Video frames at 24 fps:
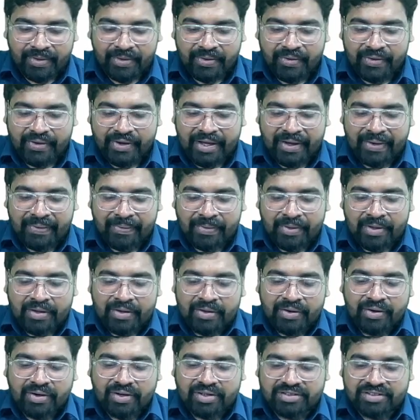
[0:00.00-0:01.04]
Okay,
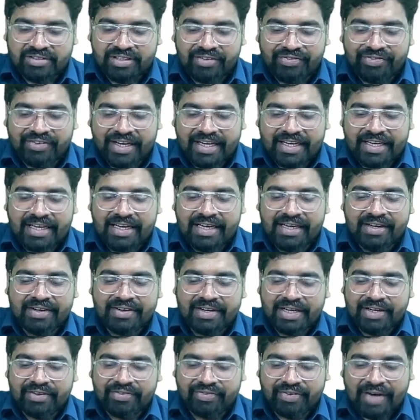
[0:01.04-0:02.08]
ossifying
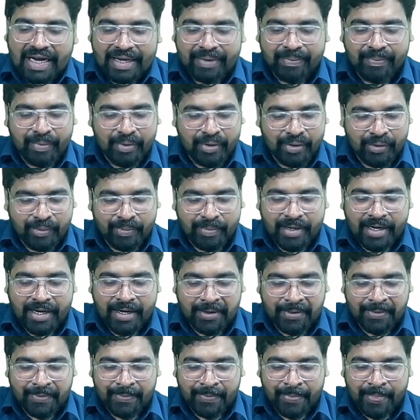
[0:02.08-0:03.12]

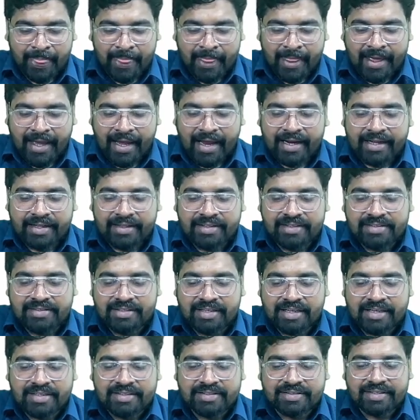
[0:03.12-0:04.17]
fibroma, and this
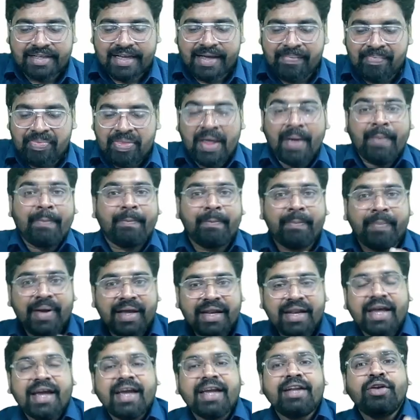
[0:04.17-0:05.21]
is a
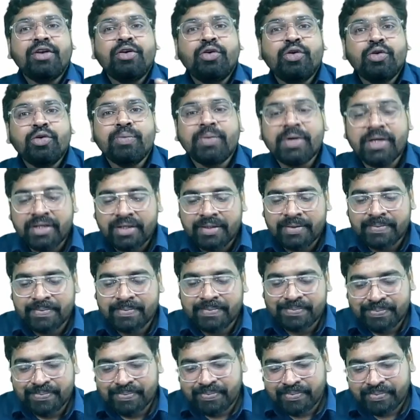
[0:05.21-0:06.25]
benign tumor.
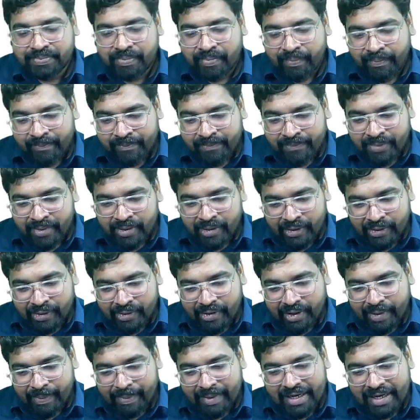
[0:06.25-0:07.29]

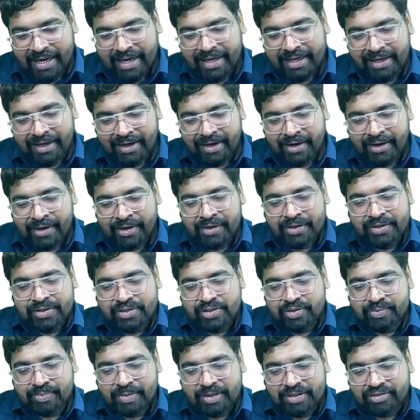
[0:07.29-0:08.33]
A benign
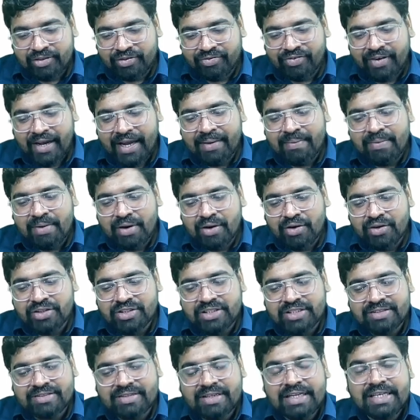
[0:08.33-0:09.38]
tumor. So
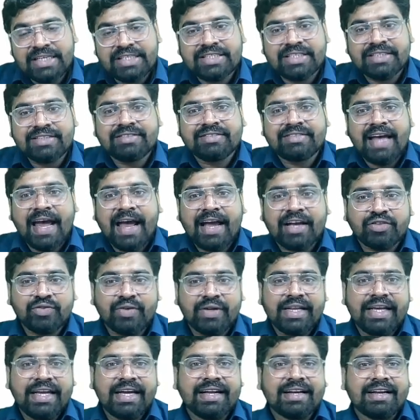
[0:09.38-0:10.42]
fibro-osseous lesion is
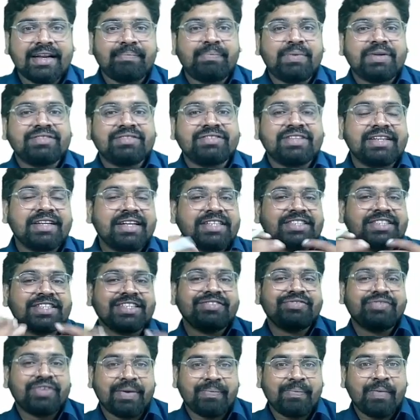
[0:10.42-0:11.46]
actually a representation
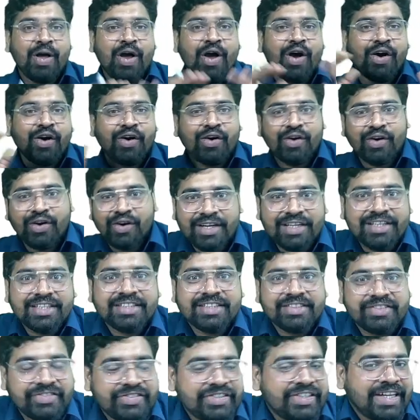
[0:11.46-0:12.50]
from all the
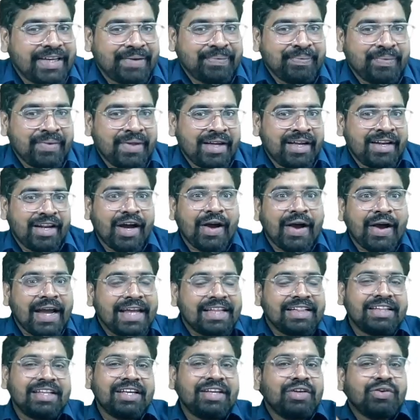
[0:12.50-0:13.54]
three. Now I
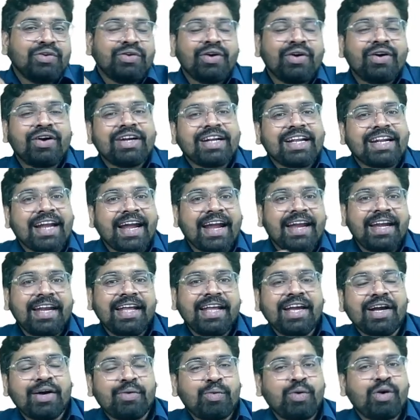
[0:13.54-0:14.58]
think you got an
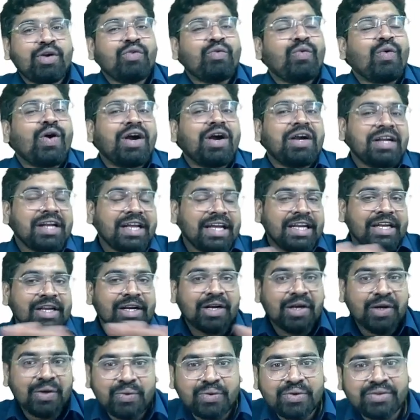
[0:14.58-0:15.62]
idea about what
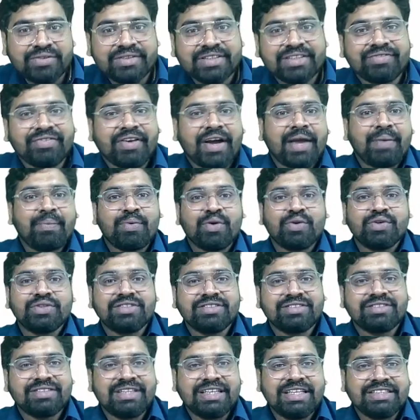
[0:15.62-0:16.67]
includes in
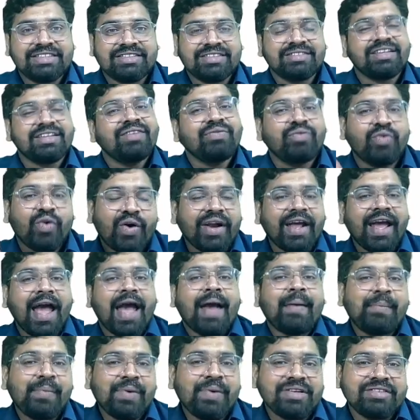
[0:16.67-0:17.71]
fibro-osseous lesions and what
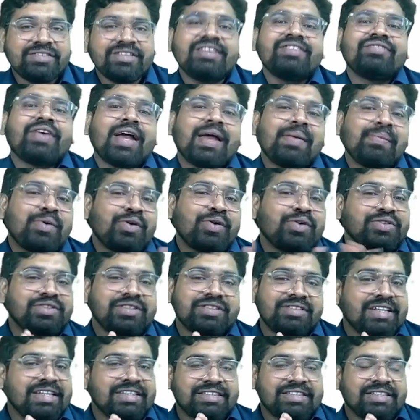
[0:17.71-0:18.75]
happens in
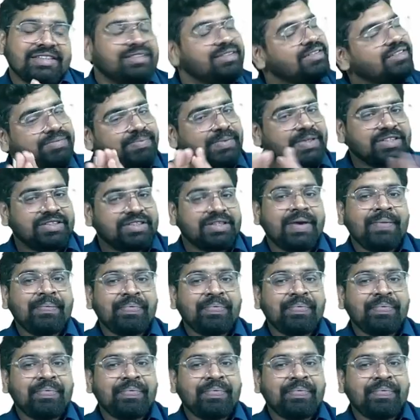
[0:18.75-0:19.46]
fibro-osseous lesion. This much.